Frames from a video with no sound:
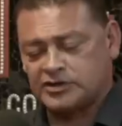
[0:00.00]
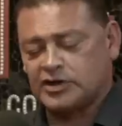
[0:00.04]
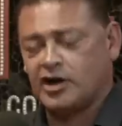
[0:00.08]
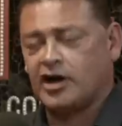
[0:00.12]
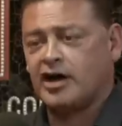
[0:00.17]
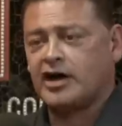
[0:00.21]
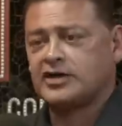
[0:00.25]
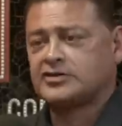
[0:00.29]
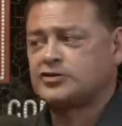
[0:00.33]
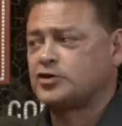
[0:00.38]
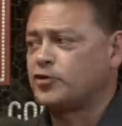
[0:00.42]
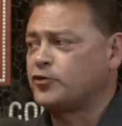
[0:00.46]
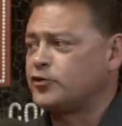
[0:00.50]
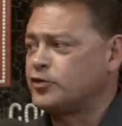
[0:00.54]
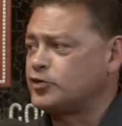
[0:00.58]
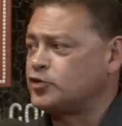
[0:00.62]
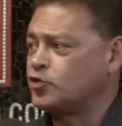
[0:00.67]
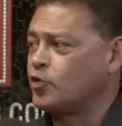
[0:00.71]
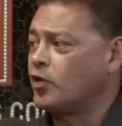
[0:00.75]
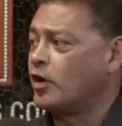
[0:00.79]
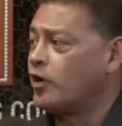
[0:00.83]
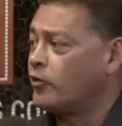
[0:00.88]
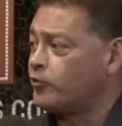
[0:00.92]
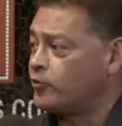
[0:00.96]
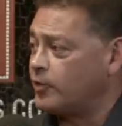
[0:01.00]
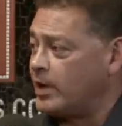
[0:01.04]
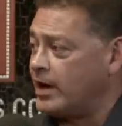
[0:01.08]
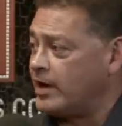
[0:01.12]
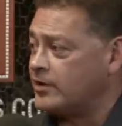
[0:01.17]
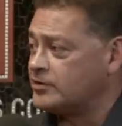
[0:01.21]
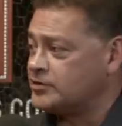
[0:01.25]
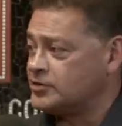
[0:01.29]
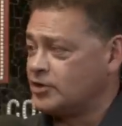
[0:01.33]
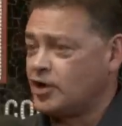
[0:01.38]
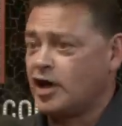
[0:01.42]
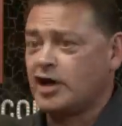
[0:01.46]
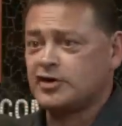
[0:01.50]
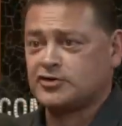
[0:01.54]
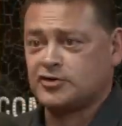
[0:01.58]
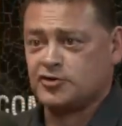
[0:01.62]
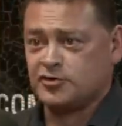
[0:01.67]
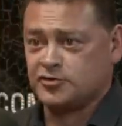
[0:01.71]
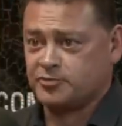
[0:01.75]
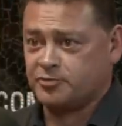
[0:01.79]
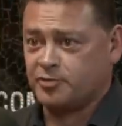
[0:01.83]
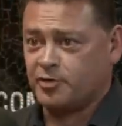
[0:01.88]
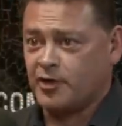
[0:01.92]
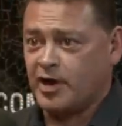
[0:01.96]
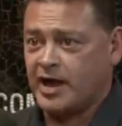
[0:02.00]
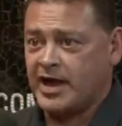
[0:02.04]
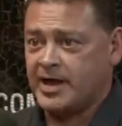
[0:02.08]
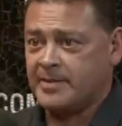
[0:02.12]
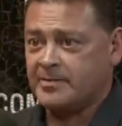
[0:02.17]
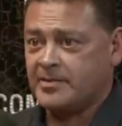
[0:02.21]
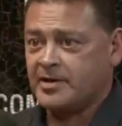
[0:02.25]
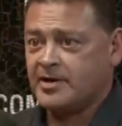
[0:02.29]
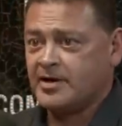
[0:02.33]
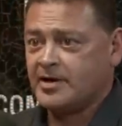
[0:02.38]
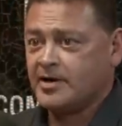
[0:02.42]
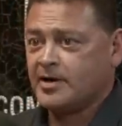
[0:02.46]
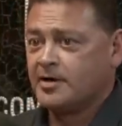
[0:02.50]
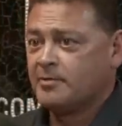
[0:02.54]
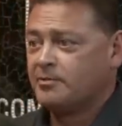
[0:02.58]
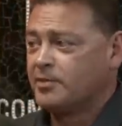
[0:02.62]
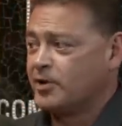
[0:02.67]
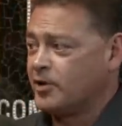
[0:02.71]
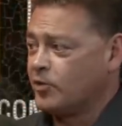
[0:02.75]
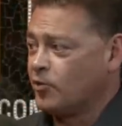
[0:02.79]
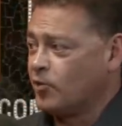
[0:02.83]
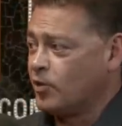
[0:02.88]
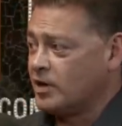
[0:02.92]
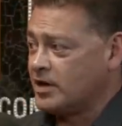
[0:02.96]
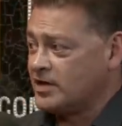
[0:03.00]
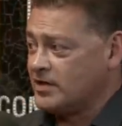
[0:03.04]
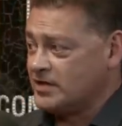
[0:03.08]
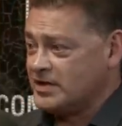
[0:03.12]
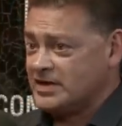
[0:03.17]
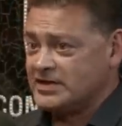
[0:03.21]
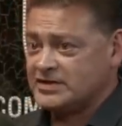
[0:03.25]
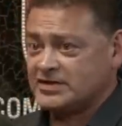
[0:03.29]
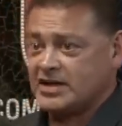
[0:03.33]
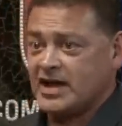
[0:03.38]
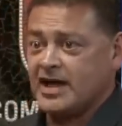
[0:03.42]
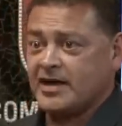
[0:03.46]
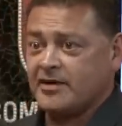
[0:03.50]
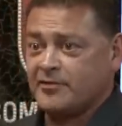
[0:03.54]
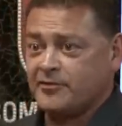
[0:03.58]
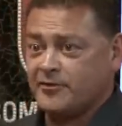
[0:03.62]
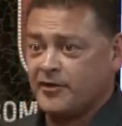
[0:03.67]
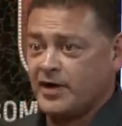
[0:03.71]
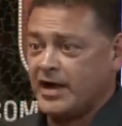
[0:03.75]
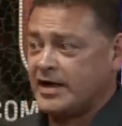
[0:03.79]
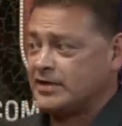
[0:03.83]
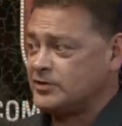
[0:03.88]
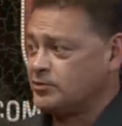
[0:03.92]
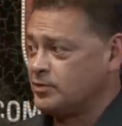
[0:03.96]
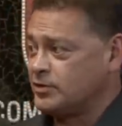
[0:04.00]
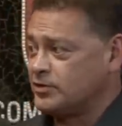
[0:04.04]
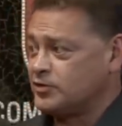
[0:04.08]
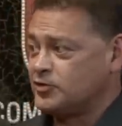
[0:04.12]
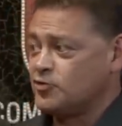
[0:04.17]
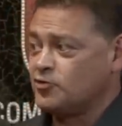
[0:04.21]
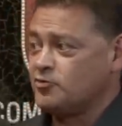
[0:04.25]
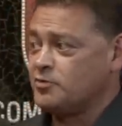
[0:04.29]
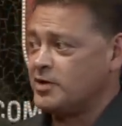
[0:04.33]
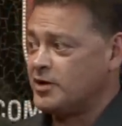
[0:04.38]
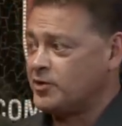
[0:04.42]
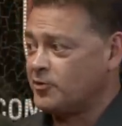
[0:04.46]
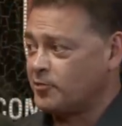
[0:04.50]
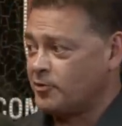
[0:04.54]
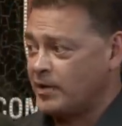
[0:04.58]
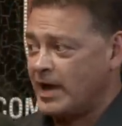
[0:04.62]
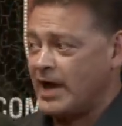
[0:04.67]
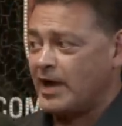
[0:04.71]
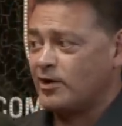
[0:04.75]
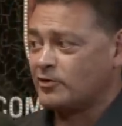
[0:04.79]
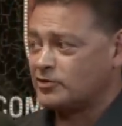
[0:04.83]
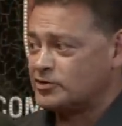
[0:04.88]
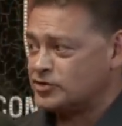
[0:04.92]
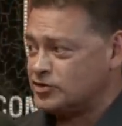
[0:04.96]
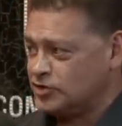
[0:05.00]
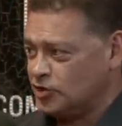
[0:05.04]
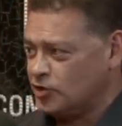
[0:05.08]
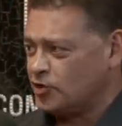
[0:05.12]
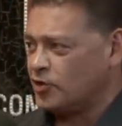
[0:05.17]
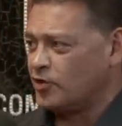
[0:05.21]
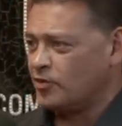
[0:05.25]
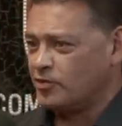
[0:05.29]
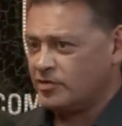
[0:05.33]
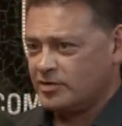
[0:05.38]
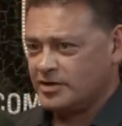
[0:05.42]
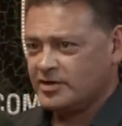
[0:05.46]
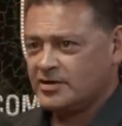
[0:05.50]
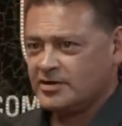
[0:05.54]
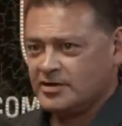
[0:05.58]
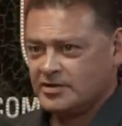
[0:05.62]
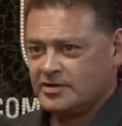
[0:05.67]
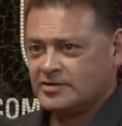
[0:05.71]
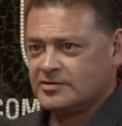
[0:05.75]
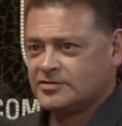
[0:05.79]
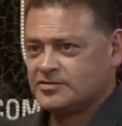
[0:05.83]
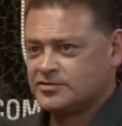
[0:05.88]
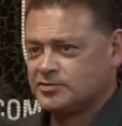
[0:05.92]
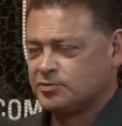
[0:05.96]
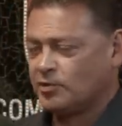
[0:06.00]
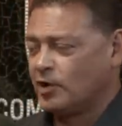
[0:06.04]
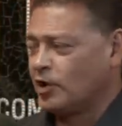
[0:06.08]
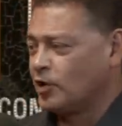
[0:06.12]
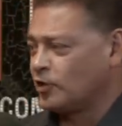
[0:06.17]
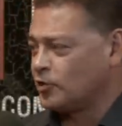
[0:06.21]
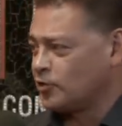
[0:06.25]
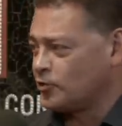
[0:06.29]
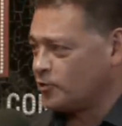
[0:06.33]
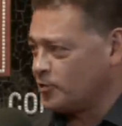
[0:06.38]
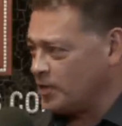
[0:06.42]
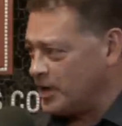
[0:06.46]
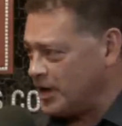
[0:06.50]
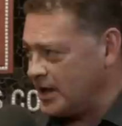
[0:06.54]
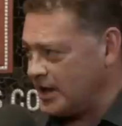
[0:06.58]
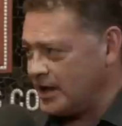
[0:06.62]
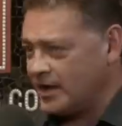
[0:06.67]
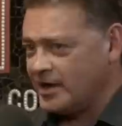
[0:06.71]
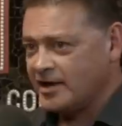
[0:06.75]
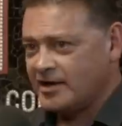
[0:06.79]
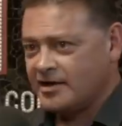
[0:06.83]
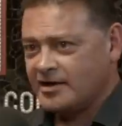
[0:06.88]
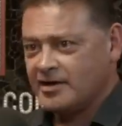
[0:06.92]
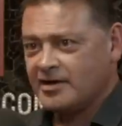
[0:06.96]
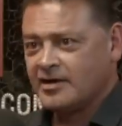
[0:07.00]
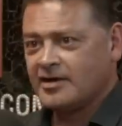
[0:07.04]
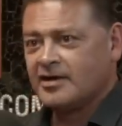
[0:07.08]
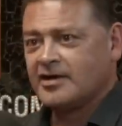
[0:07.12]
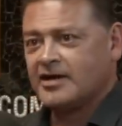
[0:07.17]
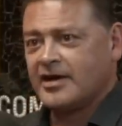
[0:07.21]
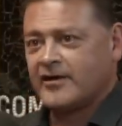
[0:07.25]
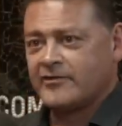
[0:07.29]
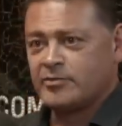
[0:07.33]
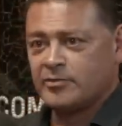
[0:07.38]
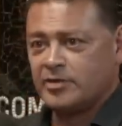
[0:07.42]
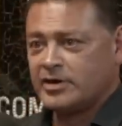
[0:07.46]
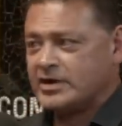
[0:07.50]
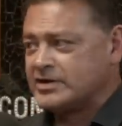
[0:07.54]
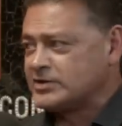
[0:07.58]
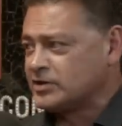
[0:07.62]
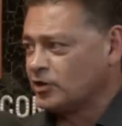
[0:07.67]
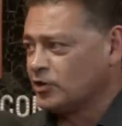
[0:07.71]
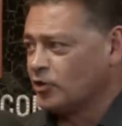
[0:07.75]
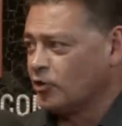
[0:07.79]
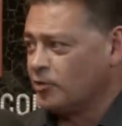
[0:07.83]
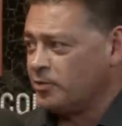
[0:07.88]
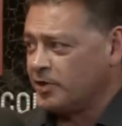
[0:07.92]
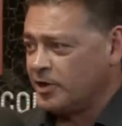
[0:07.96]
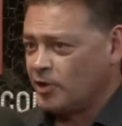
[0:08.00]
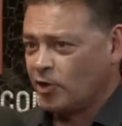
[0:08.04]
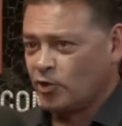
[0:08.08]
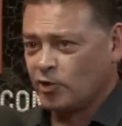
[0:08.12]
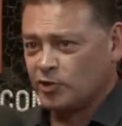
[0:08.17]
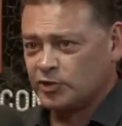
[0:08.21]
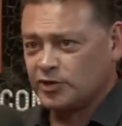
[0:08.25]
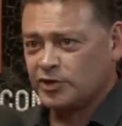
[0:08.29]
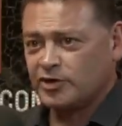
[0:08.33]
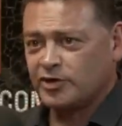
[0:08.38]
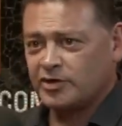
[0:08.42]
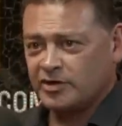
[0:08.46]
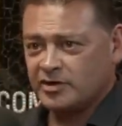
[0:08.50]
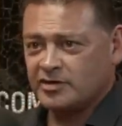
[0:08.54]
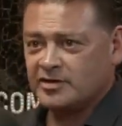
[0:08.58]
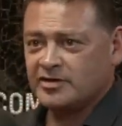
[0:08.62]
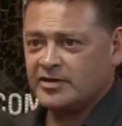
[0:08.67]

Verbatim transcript: Oscar for 12 rounds in Oscar's prime, but in one of these kind of fights with 2-minute rounds, you know, smaller ring, everybody's a little bit older.